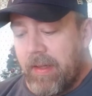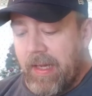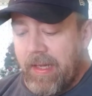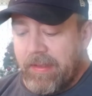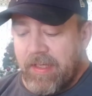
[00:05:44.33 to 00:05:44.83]

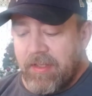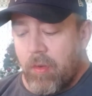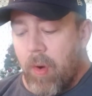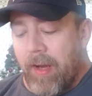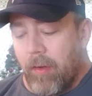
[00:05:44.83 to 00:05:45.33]
It doesn't
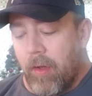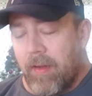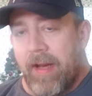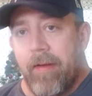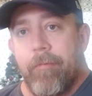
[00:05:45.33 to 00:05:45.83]
quite look
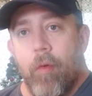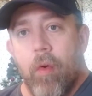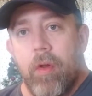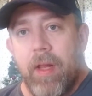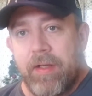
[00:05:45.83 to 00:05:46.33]
like a full
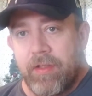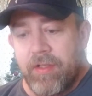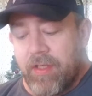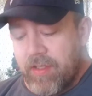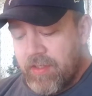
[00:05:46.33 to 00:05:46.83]
collector's
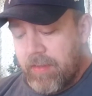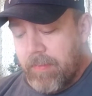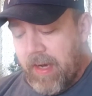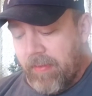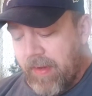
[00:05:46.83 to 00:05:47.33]
edition,
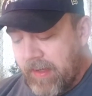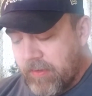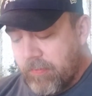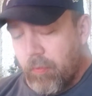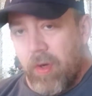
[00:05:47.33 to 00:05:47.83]
but I think
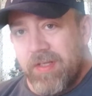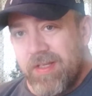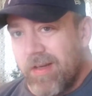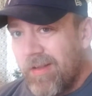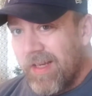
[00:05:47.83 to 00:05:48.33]
it was
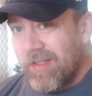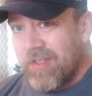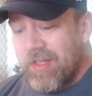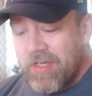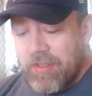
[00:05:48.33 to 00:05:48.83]
the collector's
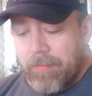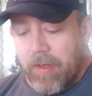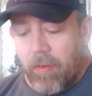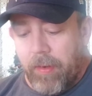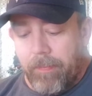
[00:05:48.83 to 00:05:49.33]
edition,
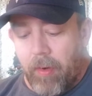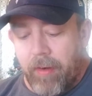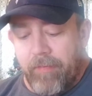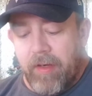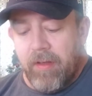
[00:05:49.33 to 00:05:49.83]
but only part
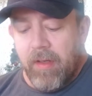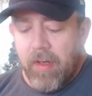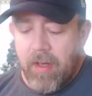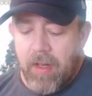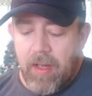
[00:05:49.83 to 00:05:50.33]
of it.
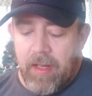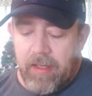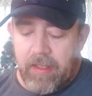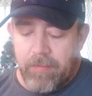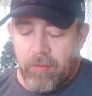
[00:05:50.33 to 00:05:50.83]
It
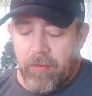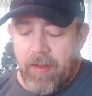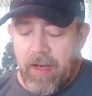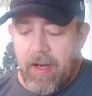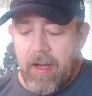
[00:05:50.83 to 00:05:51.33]
comes with
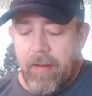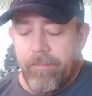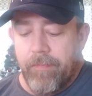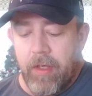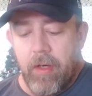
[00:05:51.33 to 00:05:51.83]
a,
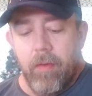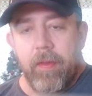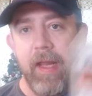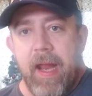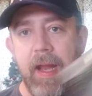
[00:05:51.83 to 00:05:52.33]
you know, the
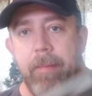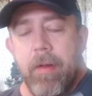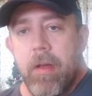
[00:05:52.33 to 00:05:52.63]
game.